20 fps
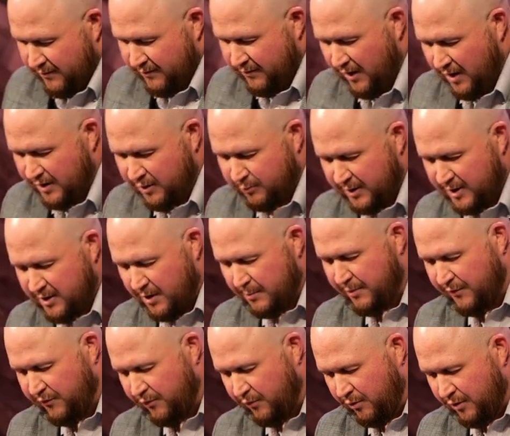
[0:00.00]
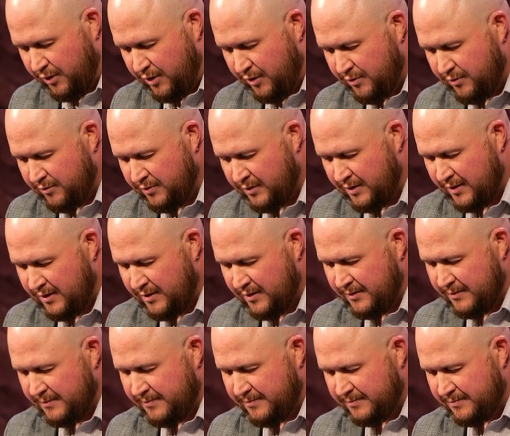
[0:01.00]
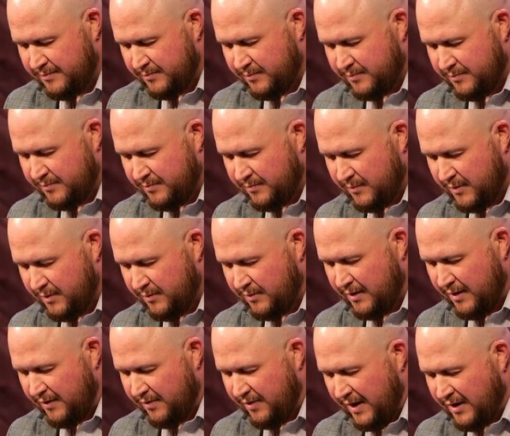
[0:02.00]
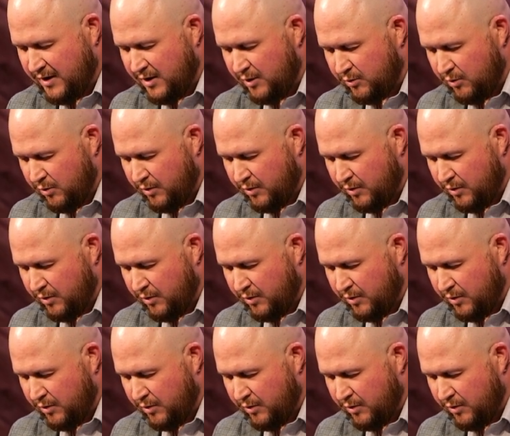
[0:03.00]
Father, we come before you. Thank you,